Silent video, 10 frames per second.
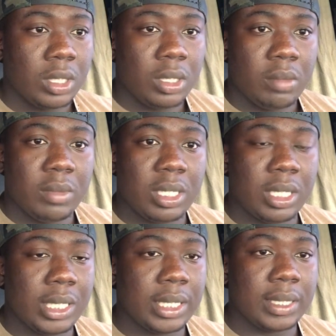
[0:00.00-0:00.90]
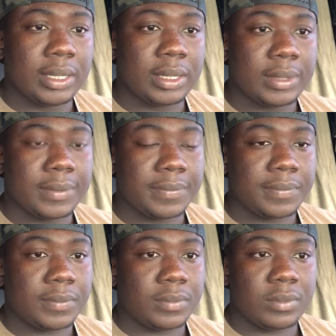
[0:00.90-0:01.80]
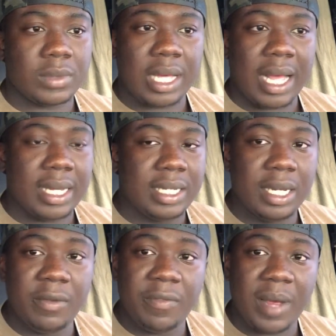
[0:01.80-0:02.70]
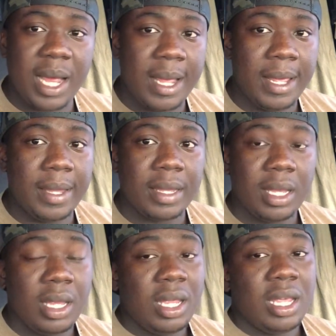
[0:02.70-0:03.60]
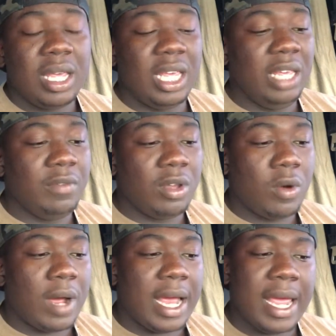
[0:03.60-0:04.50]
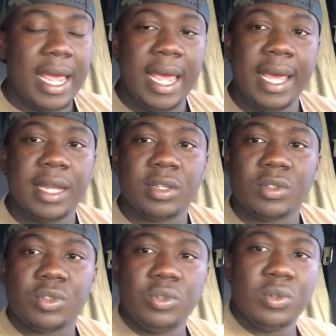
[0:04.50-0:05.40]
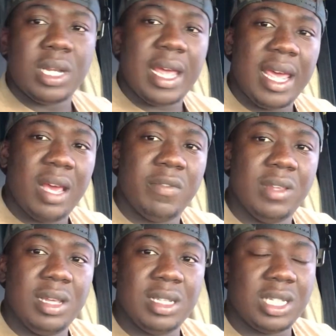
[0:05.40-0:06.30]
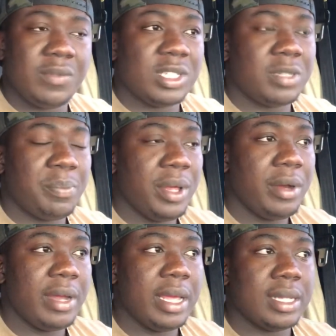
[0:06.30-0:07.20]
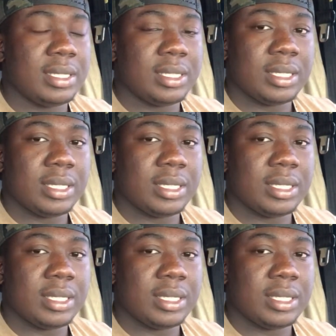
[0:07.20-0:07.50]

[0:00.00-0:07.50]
because I couldn't find, even though I had 2.5 years of experience,